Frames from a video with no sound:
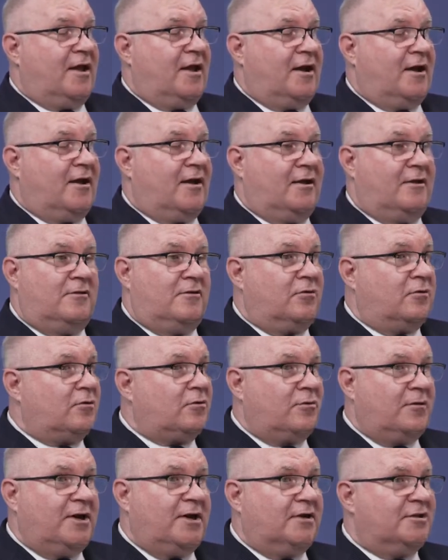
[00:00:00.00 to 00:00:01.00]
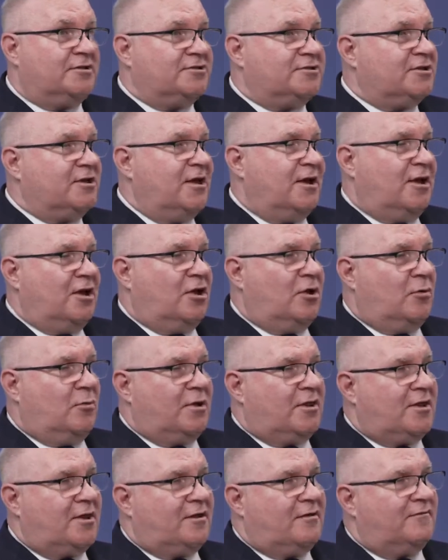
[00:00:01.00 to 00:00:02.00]
The North Koreans, we
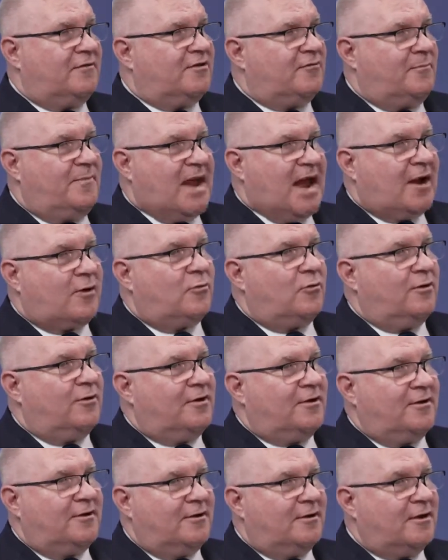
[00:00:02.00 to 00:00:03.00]
think of this backward